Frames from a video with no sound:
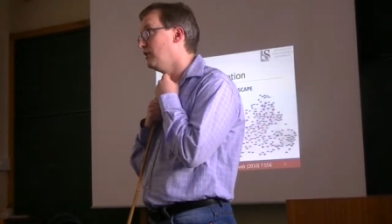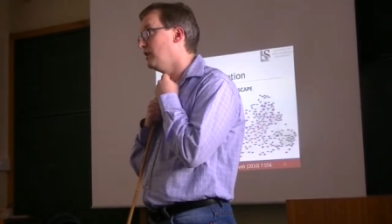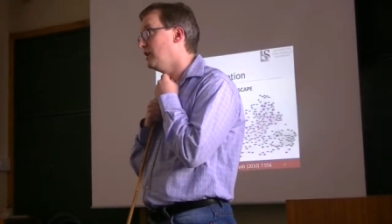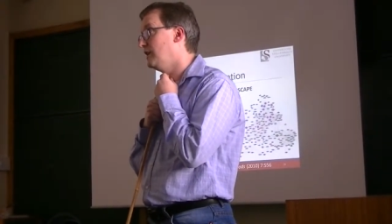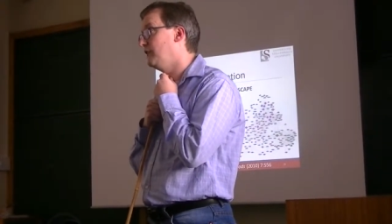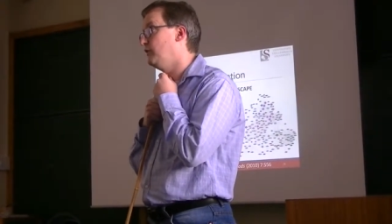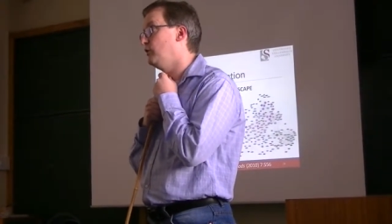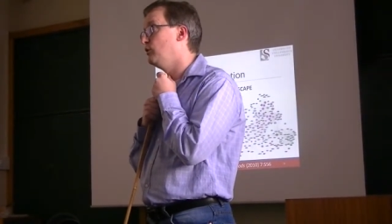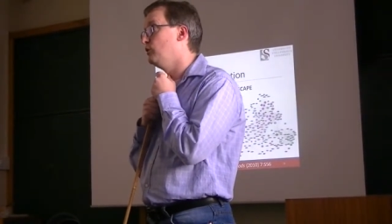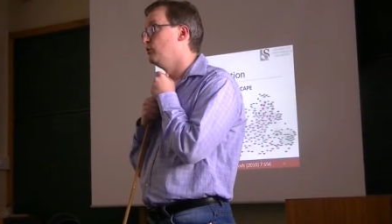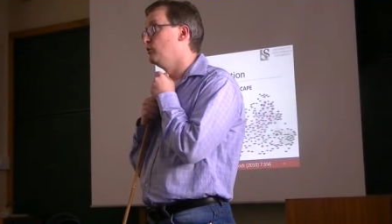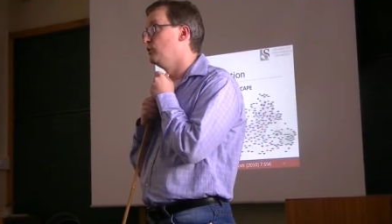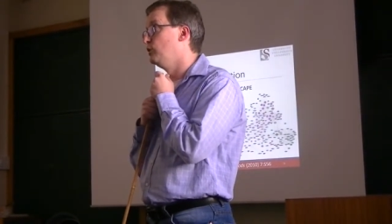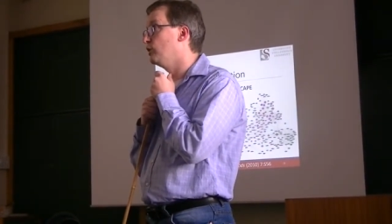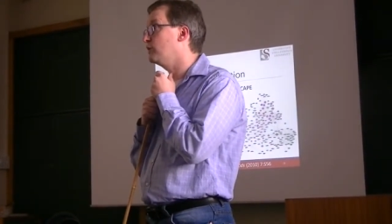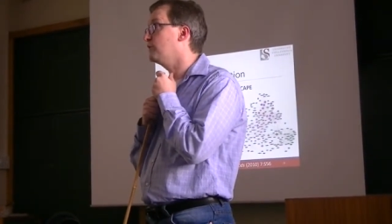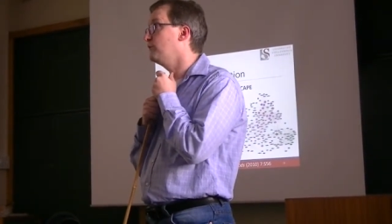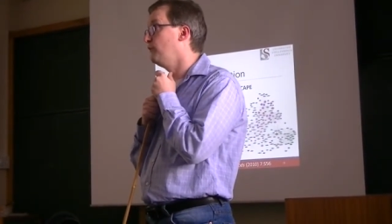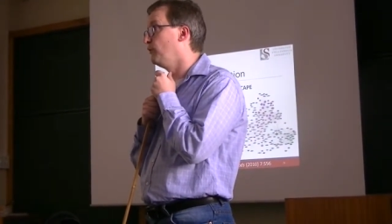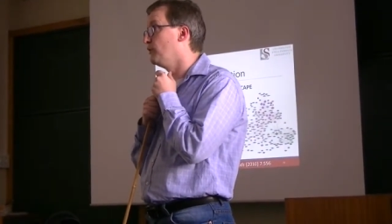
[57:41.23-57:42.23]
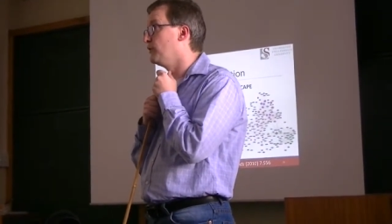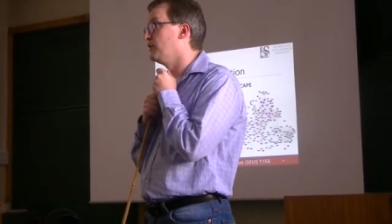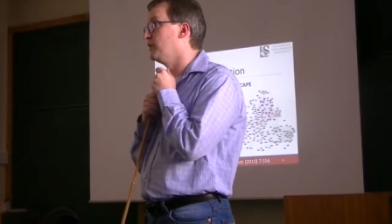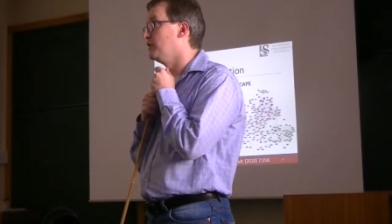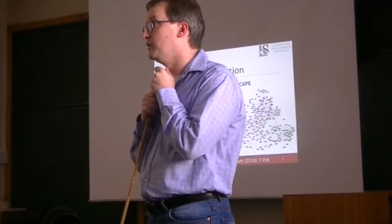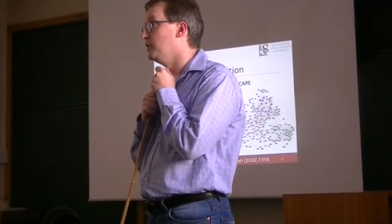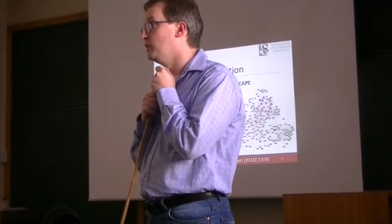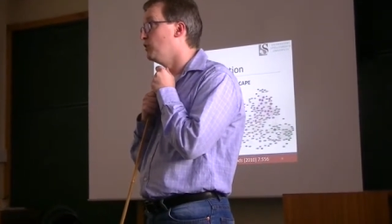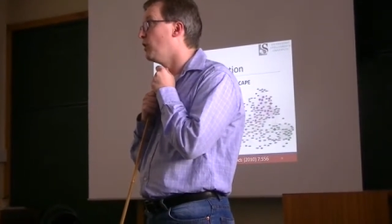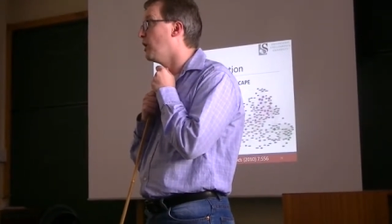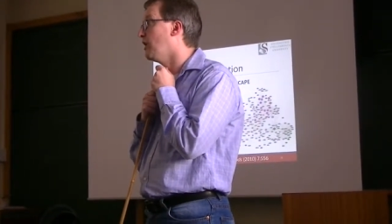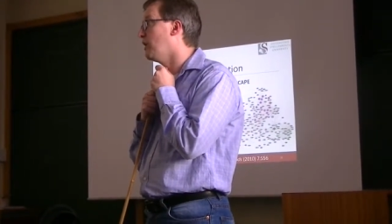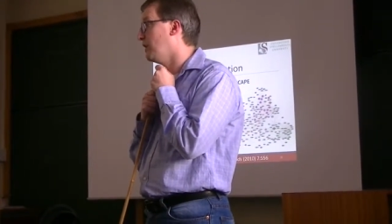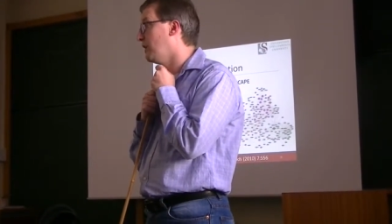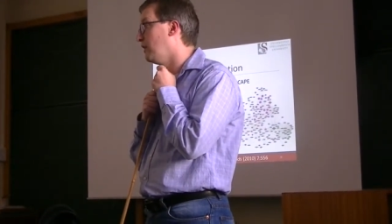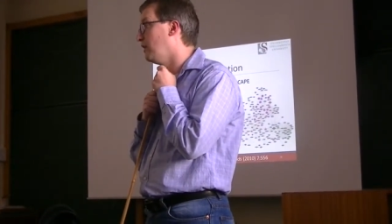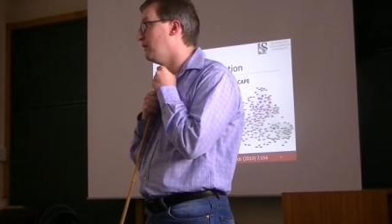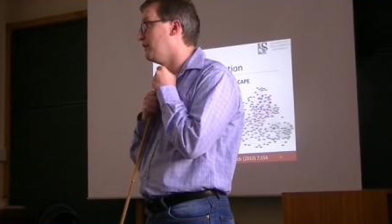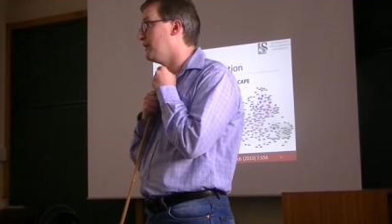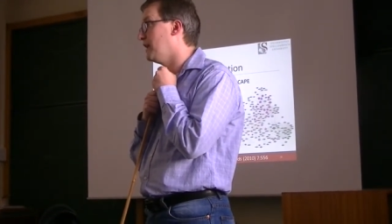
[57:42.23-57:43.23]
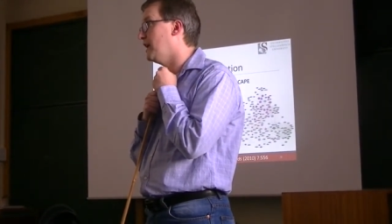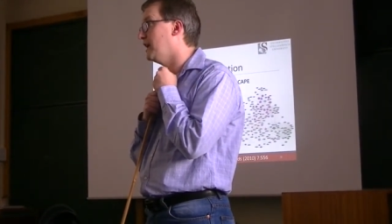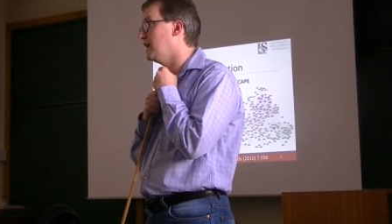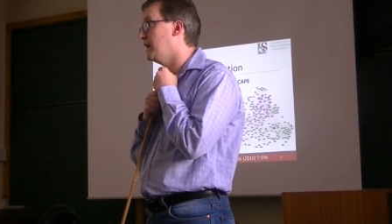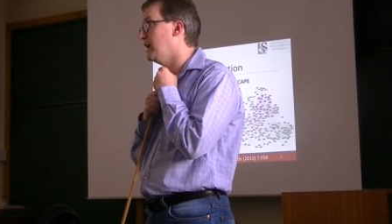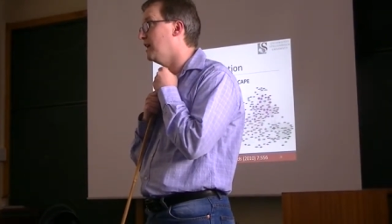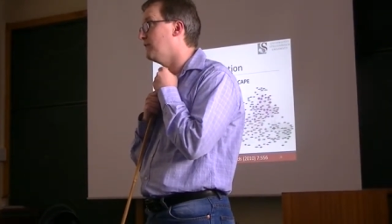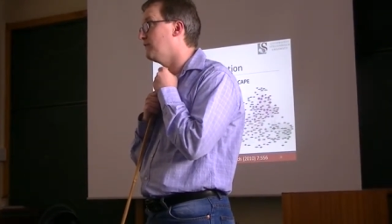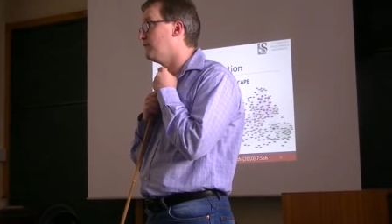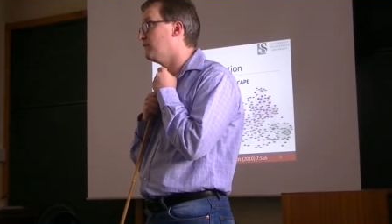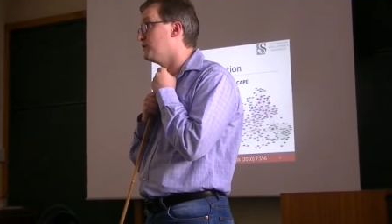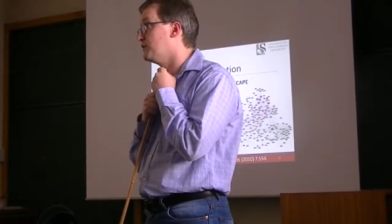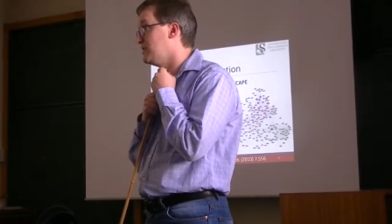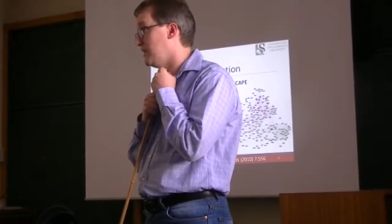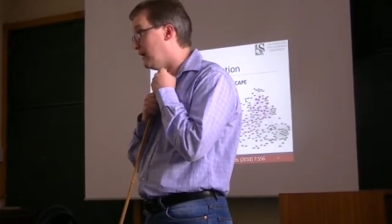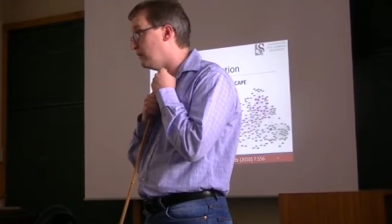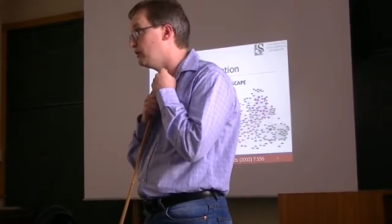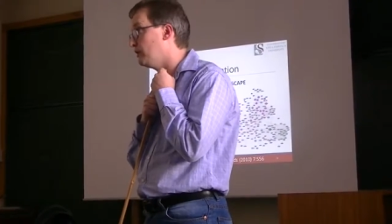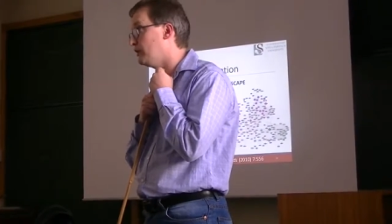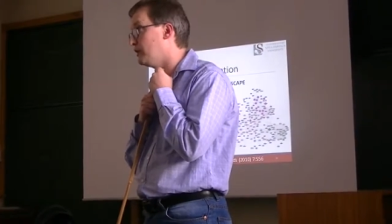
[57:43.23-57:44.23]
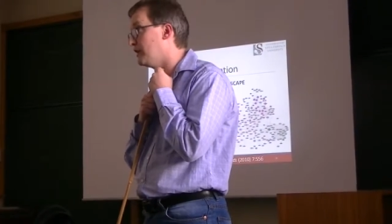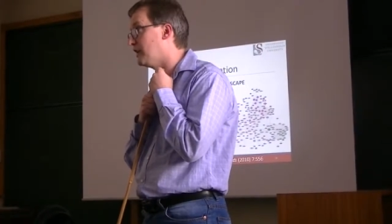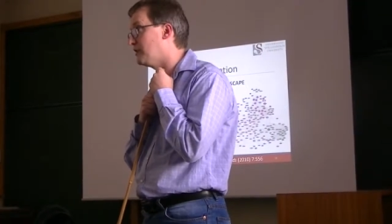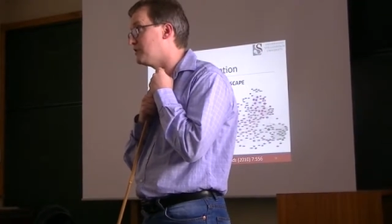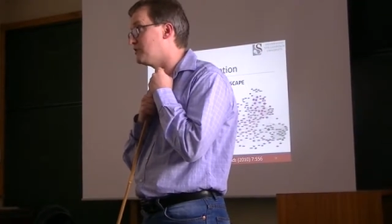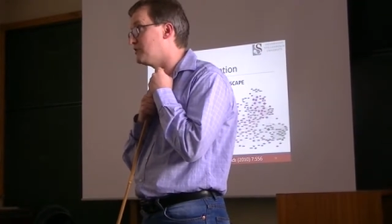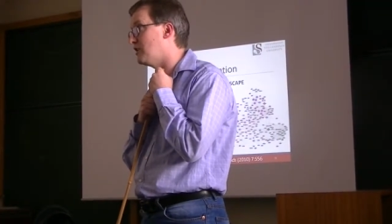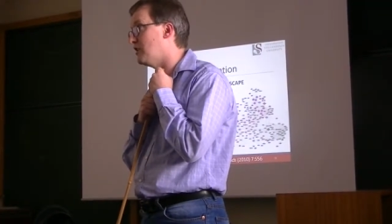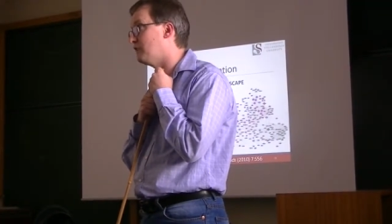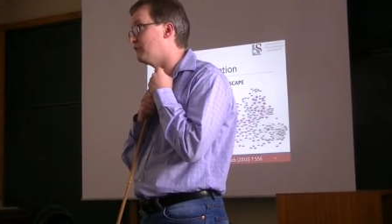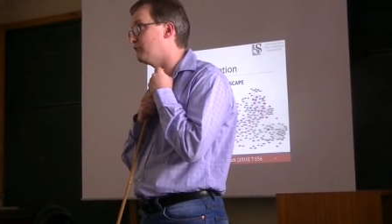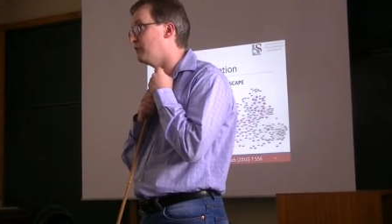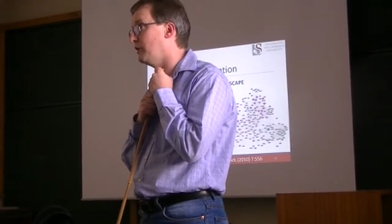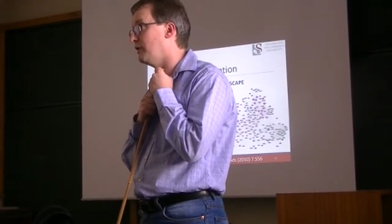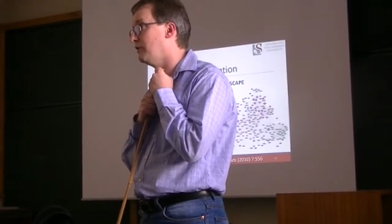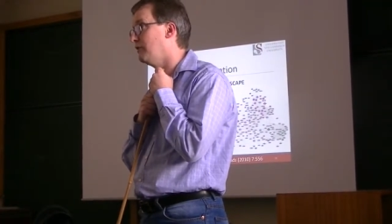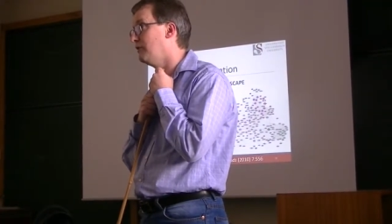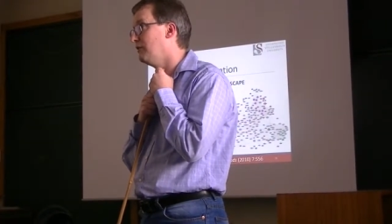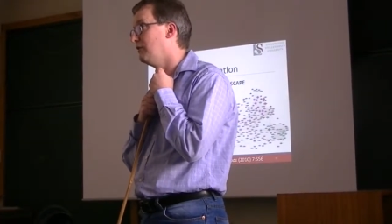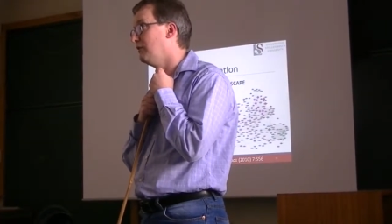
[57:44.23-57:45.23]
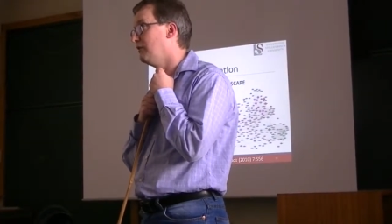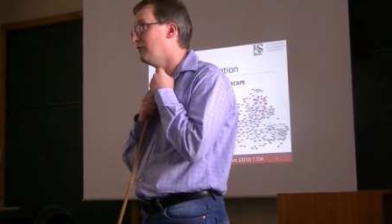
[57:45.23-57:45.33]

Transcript: if you looked for the URL that I gave for downloading our software,